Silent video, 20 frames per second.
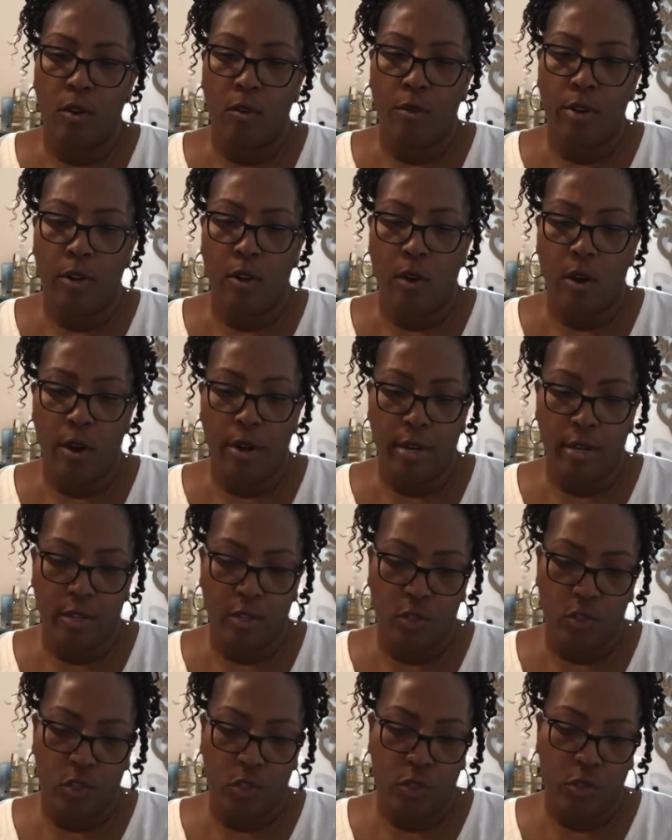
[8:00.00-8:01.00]
regarding
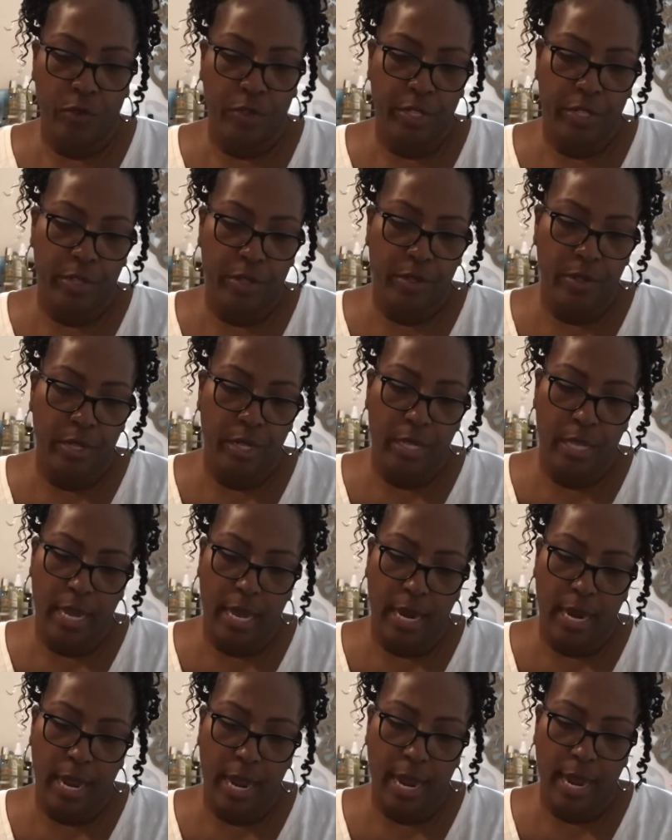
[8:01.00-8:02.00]
jury duty that
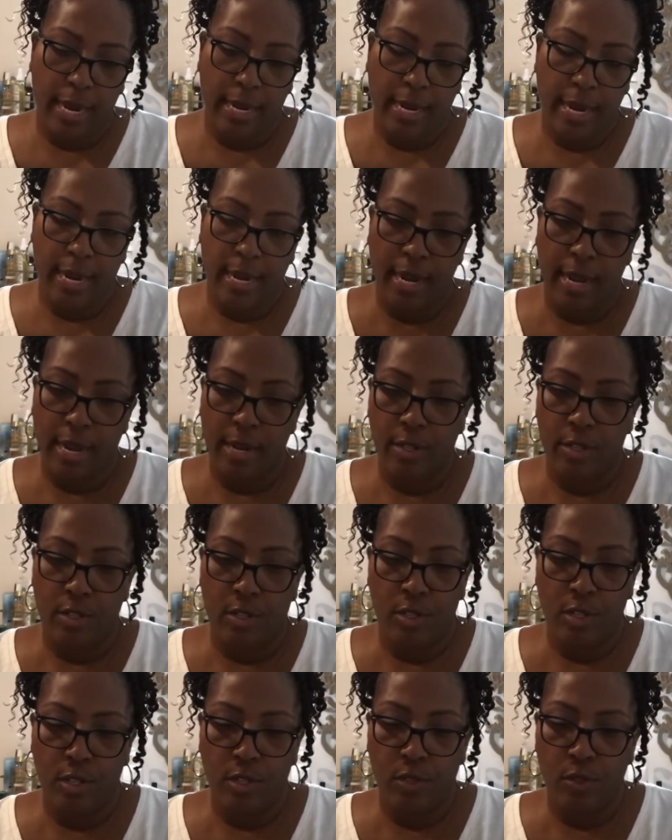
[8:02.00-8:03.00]
I cannot
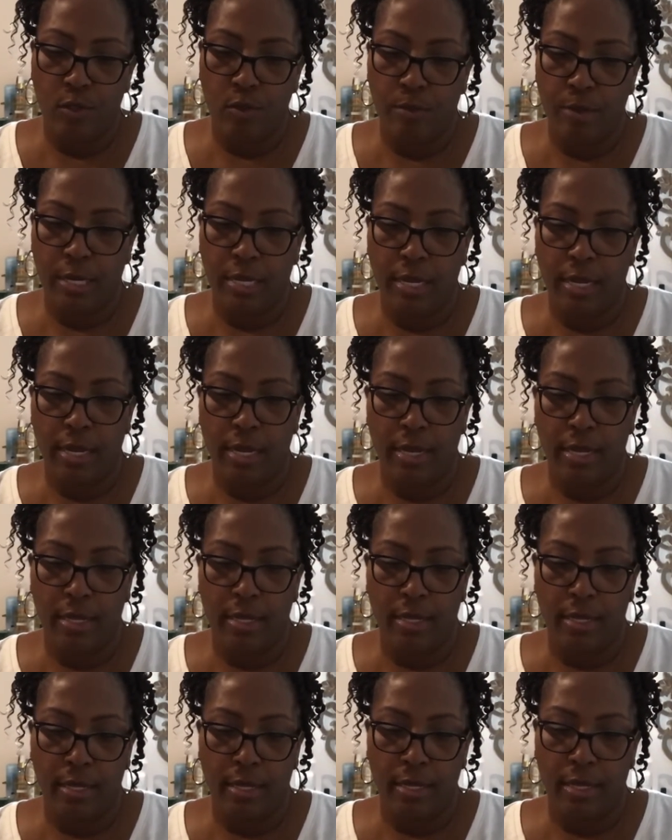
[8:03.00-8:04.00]
do
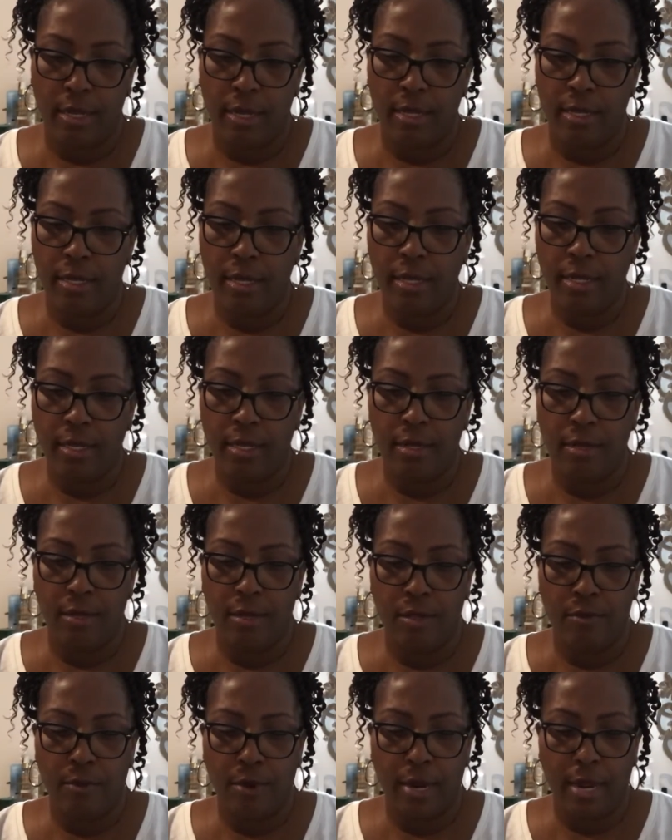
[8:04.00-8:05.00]
because a sister
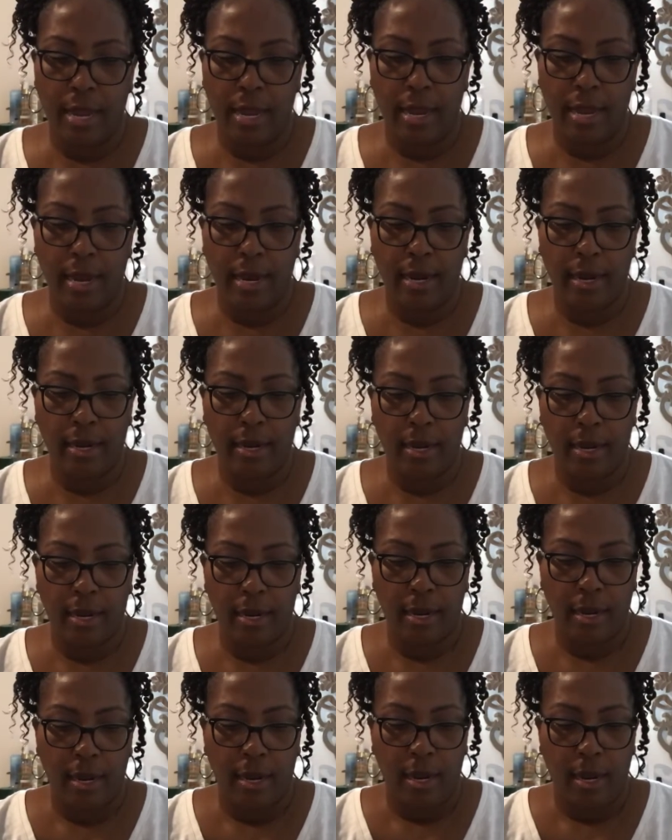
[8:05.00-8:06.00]
is blind.
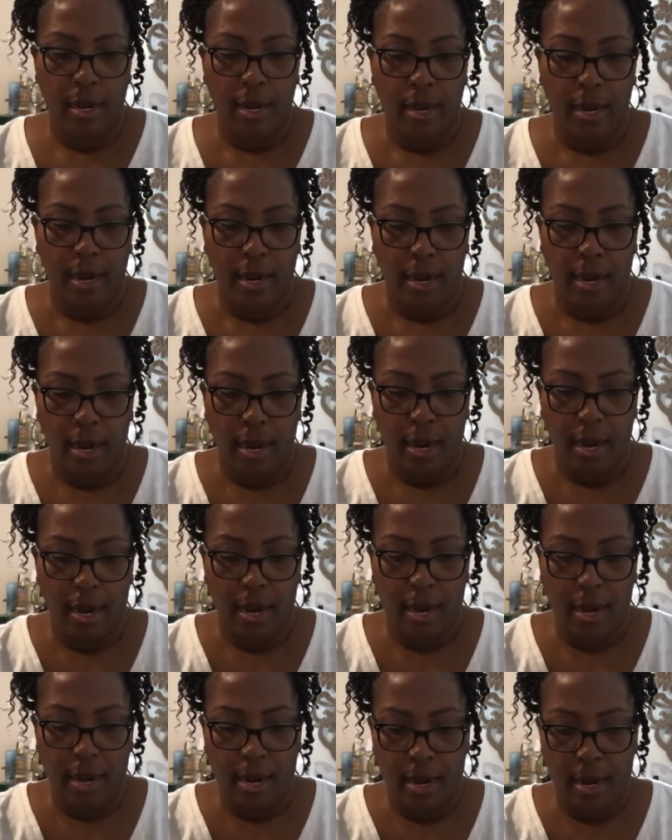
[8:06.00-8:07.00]

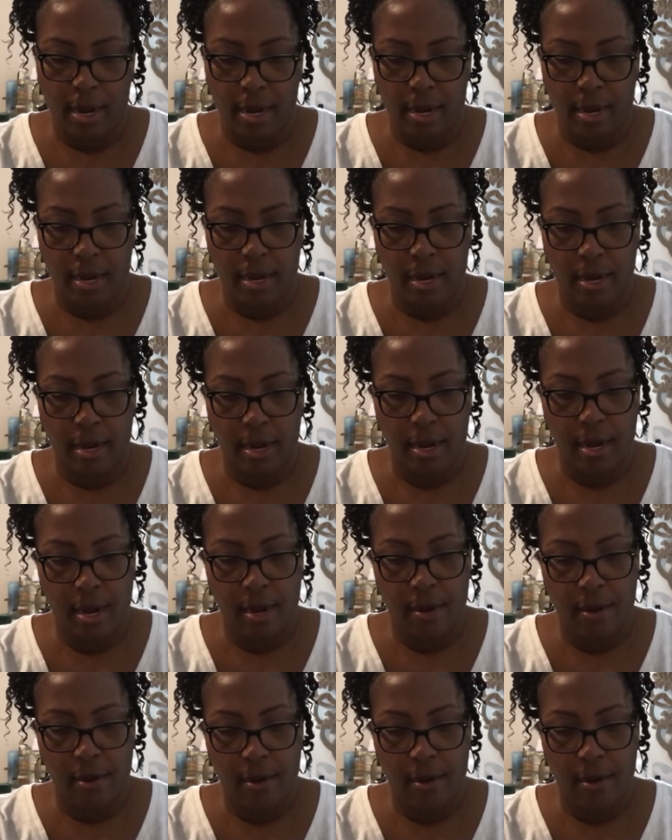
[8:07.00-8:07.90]
And I